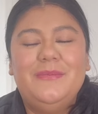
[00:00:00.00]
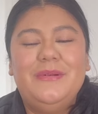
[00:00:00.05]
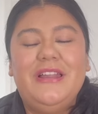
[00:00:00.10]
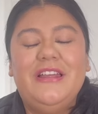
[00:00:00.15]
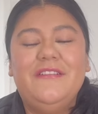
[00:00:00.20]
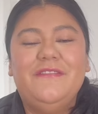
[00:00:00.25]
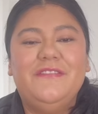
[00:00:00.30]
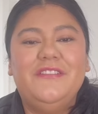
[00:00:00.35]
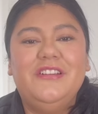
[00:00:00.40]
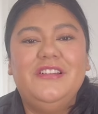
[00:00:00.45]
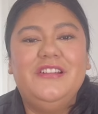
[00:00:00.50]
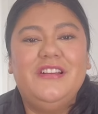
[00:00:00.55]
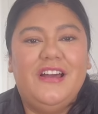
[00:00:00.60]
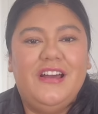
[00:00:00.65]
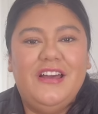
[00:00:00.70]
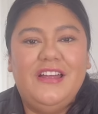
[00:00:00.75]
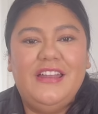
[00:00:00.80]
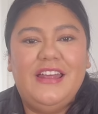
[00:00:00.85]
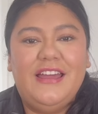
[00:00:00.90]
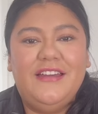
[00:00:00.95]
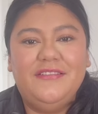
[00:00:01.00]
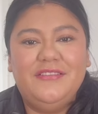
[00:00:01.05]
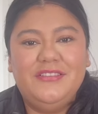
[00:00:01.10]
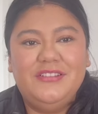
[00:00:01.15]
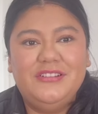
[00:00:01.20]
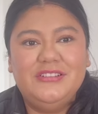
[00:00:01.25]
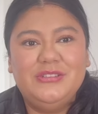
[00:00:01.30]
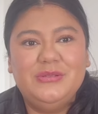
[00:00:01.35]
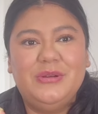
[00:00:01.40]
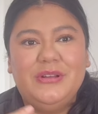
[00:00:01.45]
but I forgot
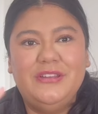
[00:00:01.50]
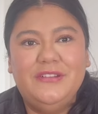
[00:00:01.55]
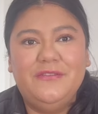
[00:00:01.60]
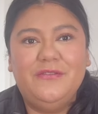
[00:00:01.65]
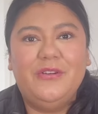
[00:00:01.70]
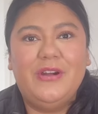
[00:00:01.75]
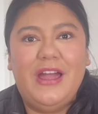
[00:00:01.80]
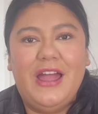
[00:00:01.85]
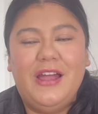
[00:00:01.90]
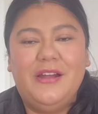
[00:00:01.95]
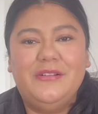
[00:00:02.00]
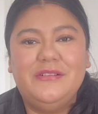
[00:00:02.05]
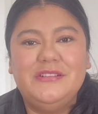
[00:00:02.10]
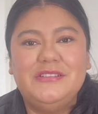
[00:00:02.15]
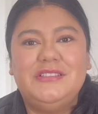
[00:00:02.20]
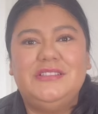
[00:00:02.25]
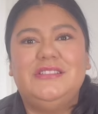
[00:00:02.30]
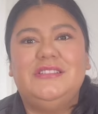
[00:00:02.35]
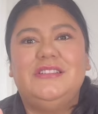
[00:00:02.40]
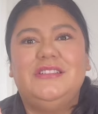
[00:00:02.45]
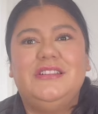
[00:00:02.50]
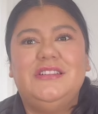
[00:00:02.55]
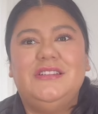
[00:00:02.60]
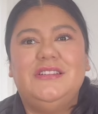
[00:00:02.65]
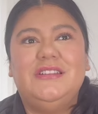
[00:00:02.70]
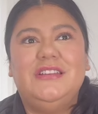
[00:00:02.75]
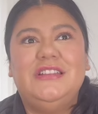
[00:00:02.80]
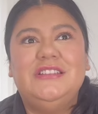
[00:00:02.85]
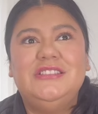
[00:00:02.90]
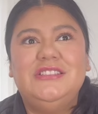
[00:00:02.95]
after 24 hours,
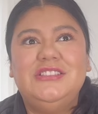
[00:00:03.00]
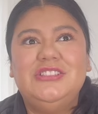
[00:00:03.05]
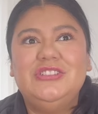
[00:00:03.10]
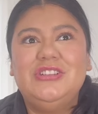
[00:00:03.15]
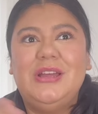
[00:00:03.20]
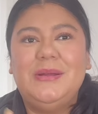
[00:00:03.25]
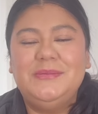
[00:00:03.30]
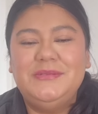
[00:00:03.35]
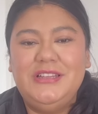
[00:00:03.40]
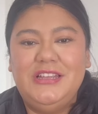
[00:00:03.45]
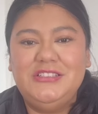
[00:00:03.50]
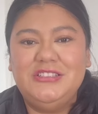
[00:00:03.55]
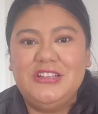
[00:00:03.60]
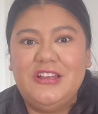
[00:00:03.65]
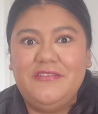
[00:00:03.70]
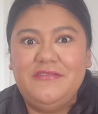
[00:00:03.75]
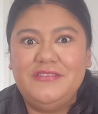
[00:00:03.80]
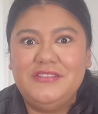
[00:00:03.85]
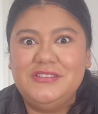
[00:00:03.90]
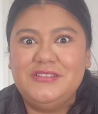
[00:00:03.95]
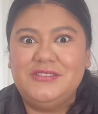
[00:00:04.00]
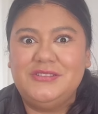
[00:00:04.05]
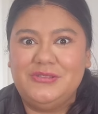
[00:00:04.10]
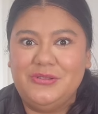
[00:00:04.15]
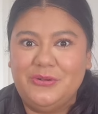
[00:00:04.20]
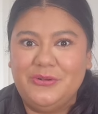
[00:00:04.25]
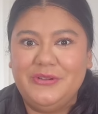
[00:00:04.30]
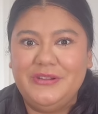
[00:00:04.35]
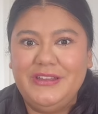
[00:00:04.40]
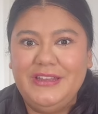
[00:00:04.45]
Instagram takes off the
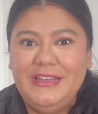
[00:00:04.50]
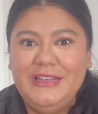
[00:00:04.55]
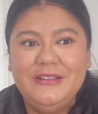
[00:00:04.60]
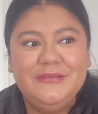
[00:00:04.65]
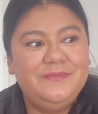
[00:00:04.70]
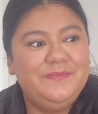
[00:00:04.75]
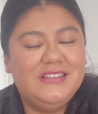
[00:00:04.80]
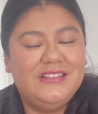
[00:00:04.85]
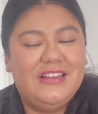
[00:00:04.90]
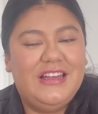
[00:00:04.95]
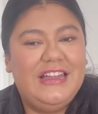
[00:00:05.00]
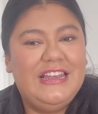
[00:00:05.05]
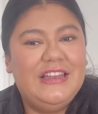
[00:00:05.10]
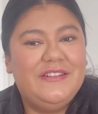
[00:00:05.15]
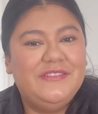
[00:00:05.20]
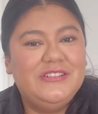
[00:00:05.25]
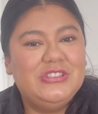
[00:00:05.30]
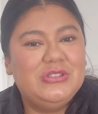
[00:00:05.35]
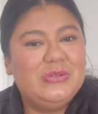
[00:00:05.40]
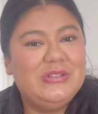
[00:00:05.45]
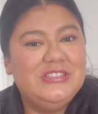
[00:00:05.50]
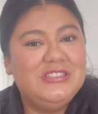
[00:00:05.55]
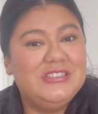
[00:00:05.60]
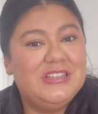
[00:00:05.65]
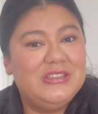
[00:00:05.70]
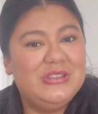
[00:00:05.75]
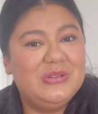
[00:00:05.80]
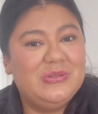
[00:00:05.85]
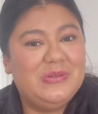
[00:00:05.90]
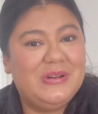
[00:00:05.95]
story. I never
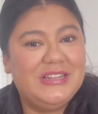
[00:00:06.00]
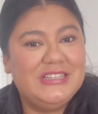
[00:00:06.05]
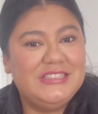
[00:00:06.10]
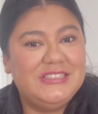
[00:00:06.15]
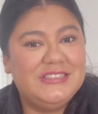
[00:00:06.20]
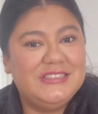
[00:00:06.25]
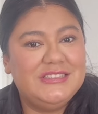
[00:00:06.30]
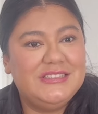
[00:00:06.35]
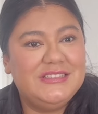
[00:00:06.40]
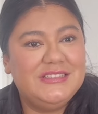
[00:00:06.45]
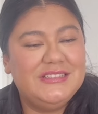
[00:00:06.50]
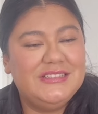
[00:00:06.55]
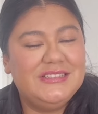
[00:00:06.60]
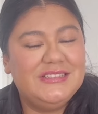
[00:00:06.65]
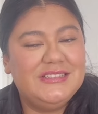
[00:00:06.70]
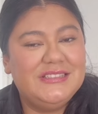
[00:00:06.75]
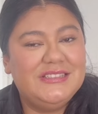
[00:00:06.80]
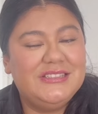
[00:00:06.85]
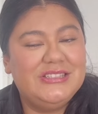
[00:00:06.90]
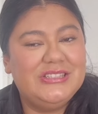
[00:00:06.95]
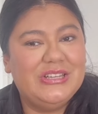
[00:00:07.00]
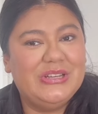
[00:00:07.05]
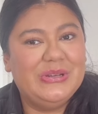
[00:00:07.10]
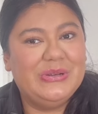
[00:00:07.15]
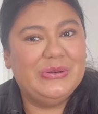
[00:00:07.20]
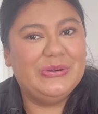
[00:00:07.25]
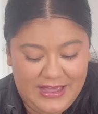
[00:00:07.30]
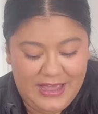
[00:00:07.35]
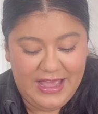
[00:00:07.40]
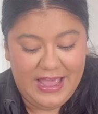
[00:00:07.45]
screenshot the questions.
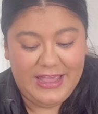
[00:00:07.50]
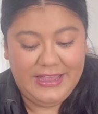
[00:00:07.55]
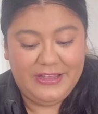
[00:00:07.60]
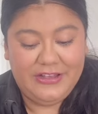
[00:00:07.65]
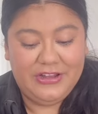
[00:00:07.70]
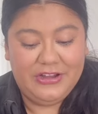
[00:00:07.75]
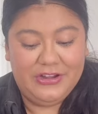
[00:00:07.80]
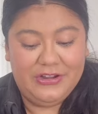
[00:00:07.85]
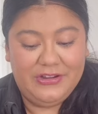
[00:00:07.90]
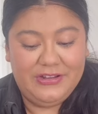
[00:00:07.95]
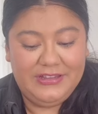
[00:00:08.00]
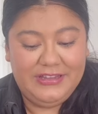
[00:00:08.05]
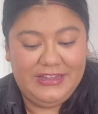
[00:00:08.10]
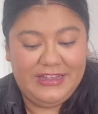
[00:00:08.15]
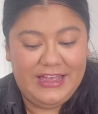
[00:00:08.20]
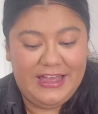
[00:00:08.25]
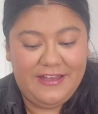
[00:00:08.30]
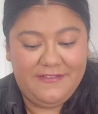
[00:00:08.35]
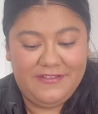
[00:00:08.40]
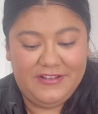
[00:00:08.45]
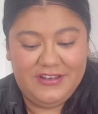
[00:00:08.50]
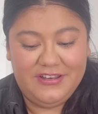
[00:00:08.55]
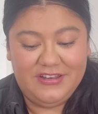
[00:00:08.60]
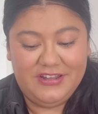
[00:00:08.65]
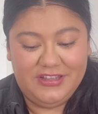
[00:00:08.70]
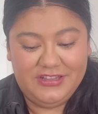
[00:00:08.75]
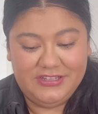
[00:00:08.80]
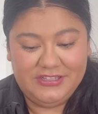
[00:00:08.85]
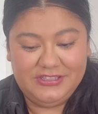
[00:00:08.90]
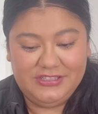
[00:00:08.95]
So I currently have
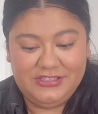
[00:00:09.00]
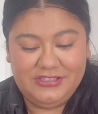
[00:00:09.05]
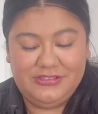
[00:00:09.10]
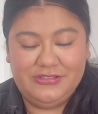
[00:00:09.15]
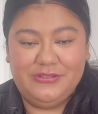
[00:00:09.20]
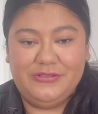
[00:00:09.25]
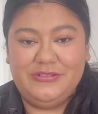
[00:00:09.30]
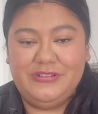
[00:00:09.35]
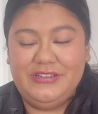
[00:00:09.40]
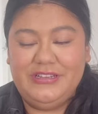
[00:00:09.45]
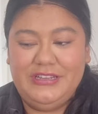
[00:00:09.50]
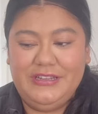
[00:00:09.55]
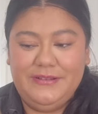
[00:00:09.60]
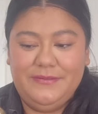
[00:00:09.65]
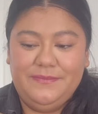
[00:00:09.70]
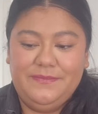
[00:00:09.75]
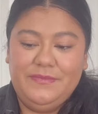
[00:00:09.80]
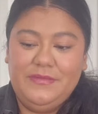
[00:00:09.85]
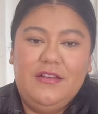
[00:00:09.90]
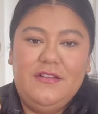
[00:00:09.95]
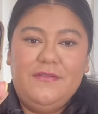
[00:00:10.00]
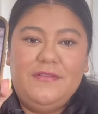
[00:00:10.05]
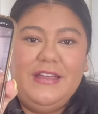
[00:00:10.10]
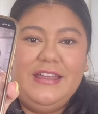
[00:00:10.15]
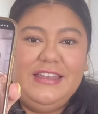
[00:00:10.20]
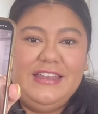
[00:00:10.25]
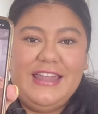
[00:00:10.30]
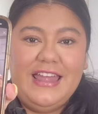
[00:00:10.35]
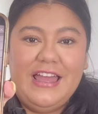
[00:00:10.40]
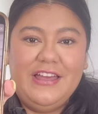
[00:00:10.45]
another story
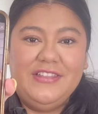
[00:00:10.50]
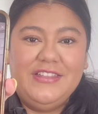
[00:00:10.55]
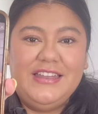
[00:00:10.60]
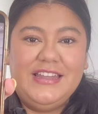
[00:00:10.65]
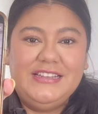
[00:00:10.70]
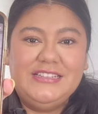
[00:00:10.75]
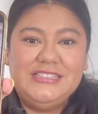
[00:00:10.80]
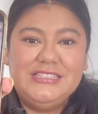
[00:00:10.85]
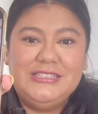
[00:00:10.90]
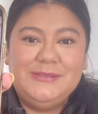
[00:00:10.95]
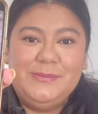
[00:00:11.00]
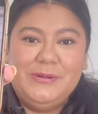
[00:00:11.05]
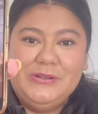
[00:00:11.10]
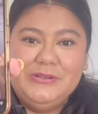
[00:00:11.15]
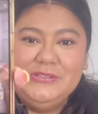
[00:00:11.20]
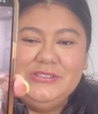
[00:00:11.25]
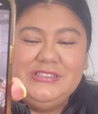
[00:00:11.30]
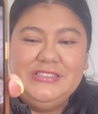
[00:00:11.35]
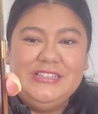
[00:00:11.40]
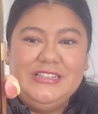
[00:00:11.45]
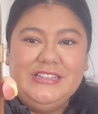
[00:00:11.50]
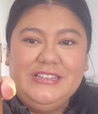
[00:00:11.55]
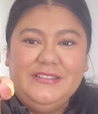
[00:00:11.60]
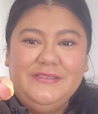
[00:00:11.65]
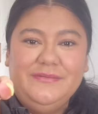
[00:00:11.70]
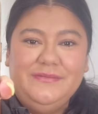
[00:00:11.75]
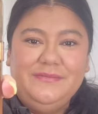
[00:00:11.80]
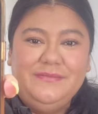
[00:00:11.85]
right now that I just posted